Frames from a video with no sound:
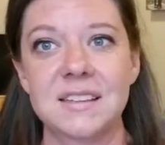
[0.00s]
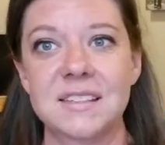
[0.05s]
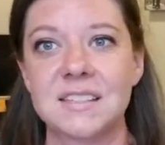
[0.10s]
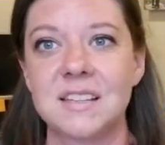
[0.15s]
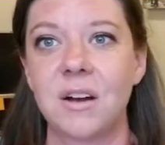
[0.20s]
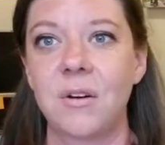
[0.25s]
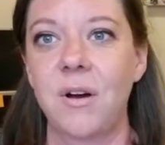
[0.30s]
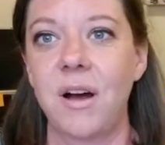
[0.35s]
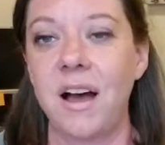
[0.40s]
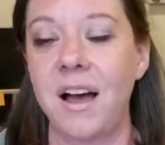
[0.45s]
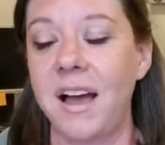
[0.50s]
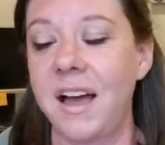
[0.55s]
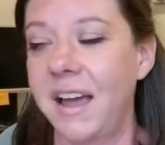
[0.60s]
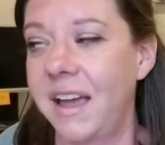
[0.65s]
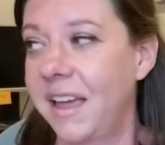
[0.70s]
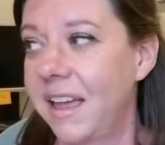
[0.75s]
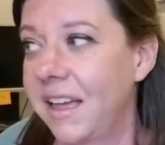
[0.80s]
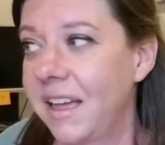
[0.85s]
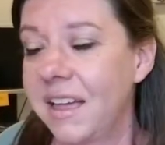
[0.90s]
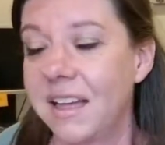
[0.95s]
So
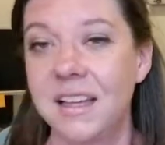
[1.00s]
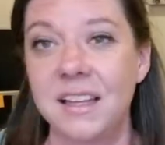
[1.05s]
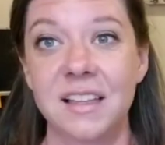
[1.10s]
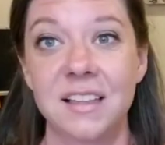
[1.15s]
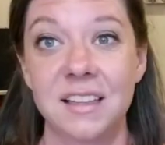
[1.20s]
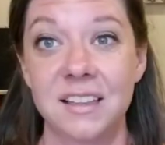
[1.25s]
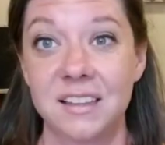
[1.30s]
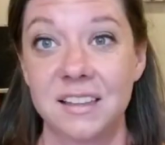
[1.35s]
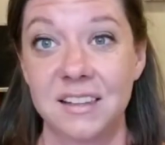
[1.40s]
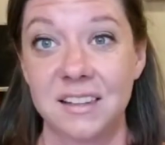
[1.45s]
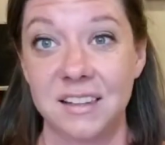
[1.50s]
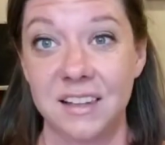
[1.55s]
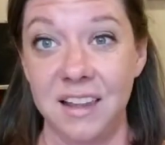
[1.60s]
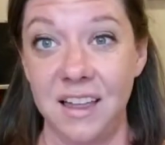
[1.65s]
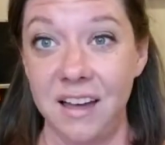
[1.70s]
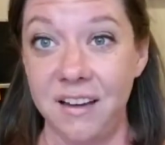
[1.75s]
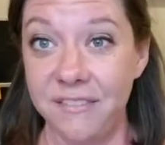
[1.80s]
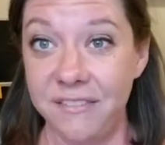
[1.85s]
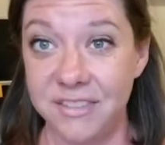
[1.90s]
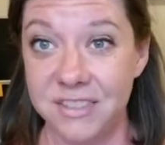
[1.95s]
I
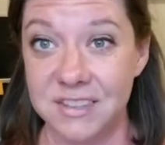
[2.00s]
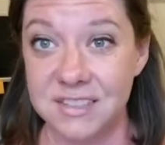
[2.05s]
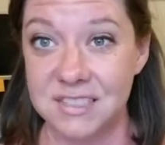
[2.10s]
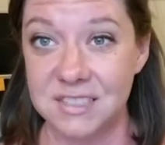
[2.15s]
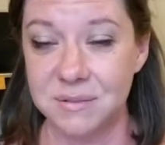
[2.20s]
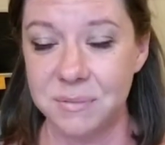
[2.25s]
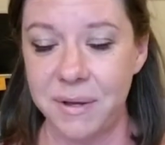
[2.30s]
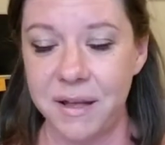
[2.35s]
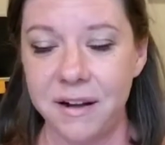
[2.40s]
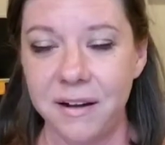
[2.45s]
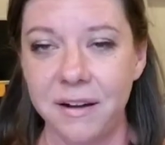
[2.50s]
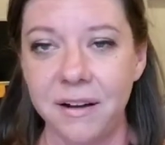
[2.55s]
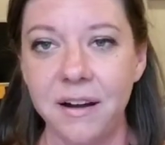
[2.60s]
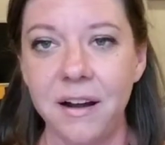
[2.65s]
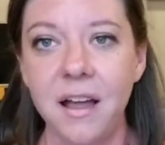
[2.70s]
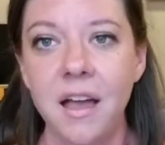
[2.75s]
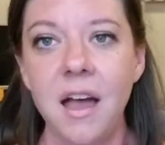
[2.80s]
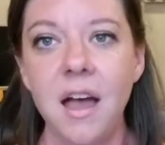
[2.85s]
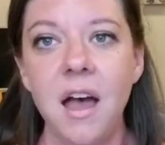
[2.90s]
love this sweater.